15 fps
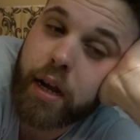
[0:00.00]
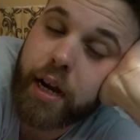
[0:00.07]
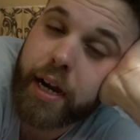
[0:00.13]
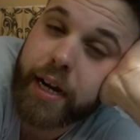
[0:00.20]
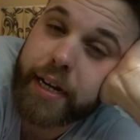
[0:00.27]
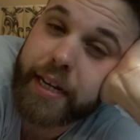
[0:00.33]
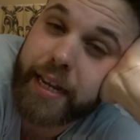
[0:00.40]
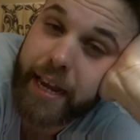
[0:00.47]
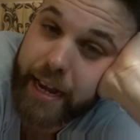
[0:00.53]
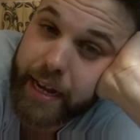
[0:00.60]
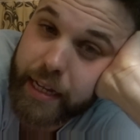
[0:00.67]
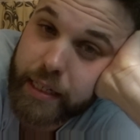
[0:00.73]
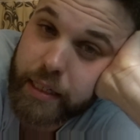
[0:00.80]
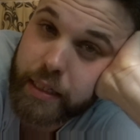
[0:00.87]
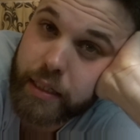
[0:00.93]
I
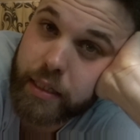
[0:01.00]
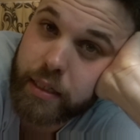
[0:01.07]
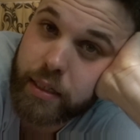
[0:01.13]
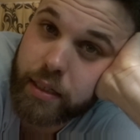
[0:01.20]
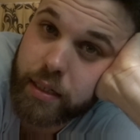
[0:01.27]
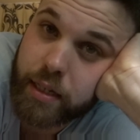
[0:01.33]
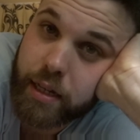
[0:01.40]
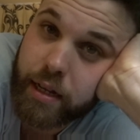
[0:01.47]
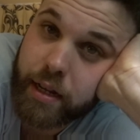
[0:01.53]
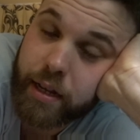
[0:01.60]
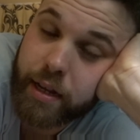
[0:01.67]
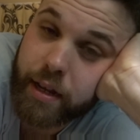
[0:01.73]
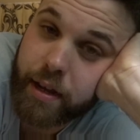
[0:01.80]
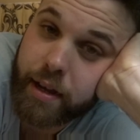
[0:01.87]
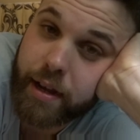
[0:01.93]
guess
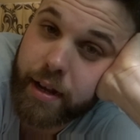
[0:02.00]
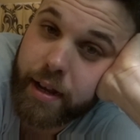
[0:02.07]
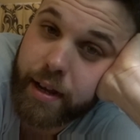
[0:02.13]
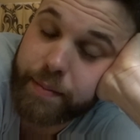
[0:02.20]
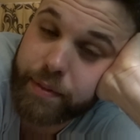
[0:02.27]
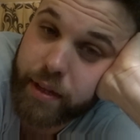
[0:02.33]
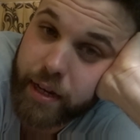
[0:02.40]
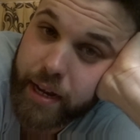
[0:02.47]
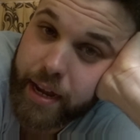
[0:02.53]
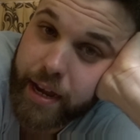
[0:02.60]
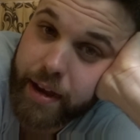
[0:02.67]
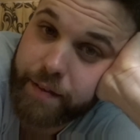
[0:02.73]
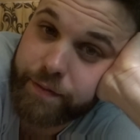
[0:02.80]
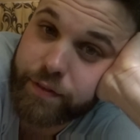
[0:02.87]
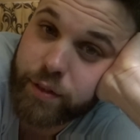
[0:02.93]
I'm gonna
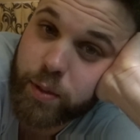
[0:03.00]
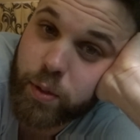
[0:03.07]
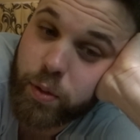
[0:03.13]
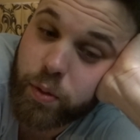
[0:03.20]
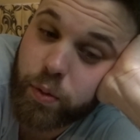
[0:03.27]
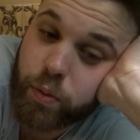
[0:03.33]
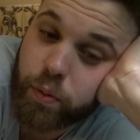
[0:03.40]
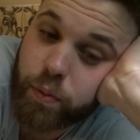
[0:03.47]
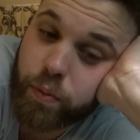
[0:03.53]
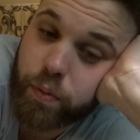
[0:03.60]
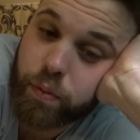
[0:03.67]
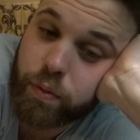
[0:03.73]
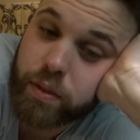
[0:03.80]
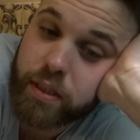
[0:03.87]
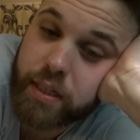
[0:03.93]
have
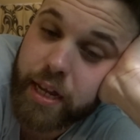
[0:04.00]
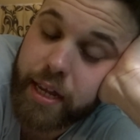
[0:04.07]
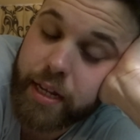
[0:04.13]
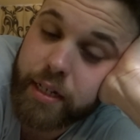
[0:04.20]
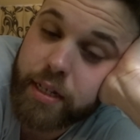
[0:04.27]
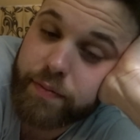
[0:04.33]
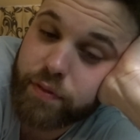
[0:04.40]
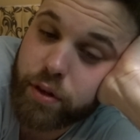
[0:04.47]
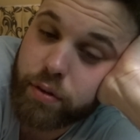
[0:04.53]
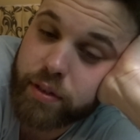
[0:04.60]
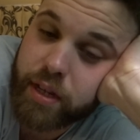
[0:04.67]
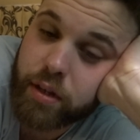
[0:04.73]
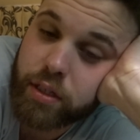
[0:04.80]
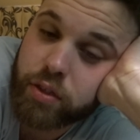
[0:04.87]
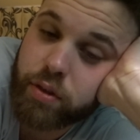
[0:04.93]
to stay at a different
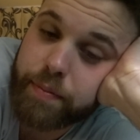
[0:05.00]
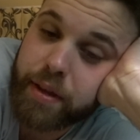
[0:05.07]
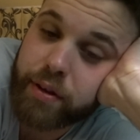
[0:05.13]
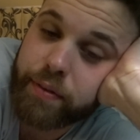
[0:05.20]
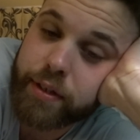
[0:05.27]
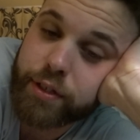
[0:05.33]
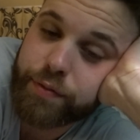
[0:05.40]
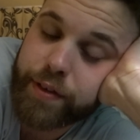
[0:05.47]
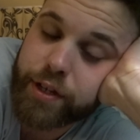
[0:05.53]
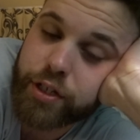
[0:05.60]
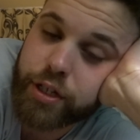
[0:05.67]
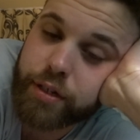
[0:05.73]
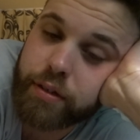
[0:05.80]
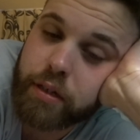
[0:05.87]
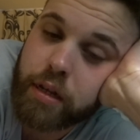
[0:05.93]
hotel. So I made a
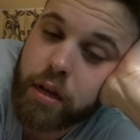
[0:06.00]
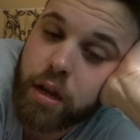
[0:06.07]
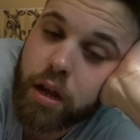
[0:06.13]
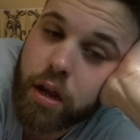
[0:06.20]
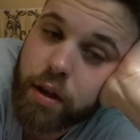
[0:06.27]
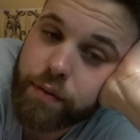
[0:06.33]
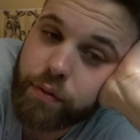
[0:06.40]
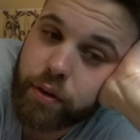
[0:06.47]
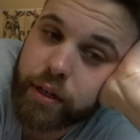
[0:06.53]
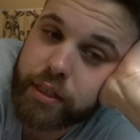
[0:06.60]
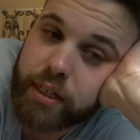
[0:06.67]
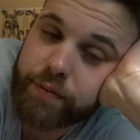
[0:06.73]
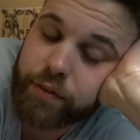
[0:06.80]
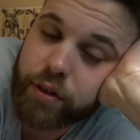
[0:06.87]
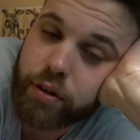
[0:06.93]
reservation for a
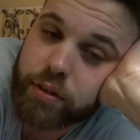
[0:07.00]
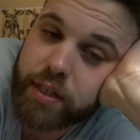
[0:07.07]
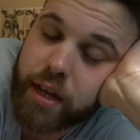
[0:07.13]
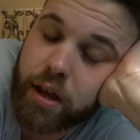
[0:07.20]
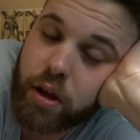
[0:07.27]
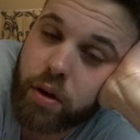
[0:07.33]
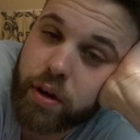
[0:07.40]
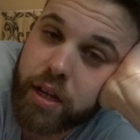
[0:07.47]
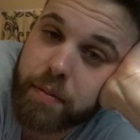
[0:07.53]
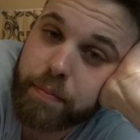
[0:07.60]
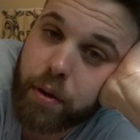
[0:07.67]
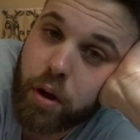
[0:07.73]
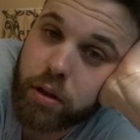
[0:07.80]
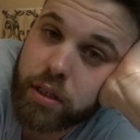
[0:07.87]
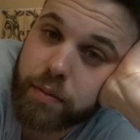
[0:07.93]
different hotel in
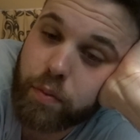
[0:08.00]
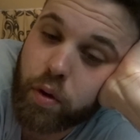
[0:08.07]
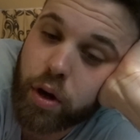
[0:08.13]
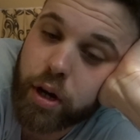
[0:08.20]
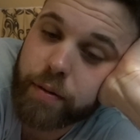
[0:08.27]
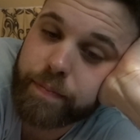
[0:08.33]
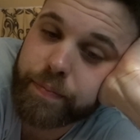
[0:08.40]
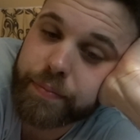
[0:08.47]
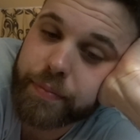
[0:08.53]
Baltimore,